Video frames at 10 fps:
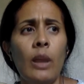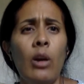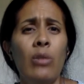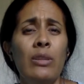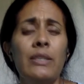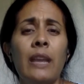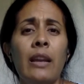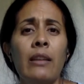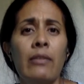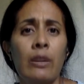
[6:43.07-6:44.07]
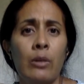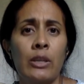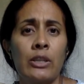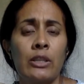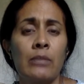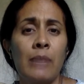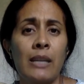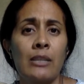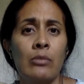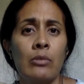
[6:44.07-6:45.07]
only 10 of the questions
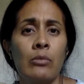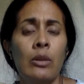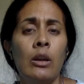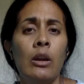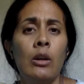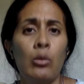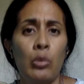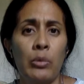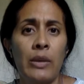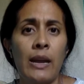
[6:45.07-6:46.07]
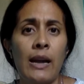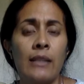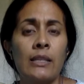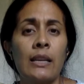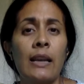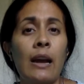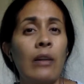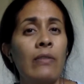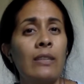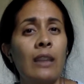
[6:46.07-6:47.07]
maximum will be asked. And out
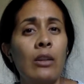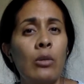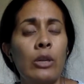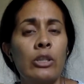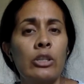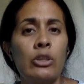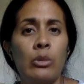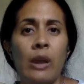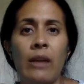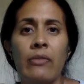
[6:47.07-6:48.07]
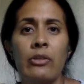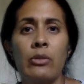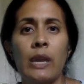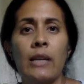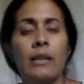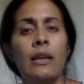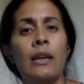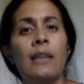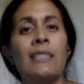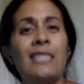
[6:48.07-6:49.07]
of the 10 questions, you have to get
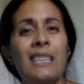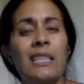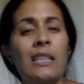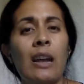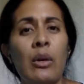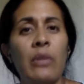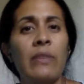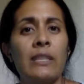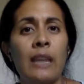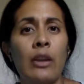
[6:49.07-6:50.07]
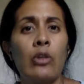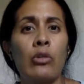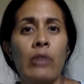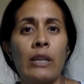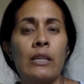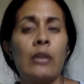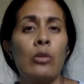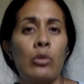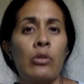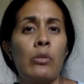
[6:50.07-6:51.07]
6 out of the 10 correct in
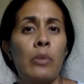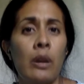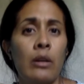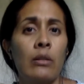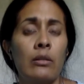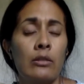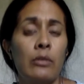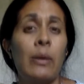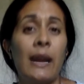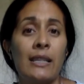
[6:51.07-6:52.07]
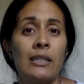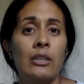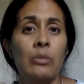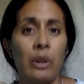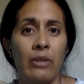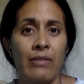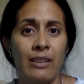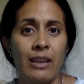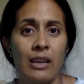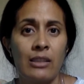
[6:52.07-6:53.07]
order to pass this part of the
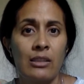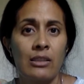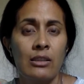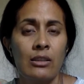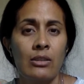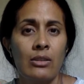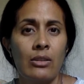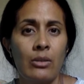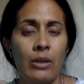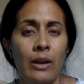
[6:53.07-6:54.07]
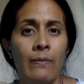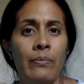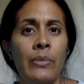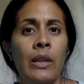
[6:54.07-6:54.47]
test. Okay,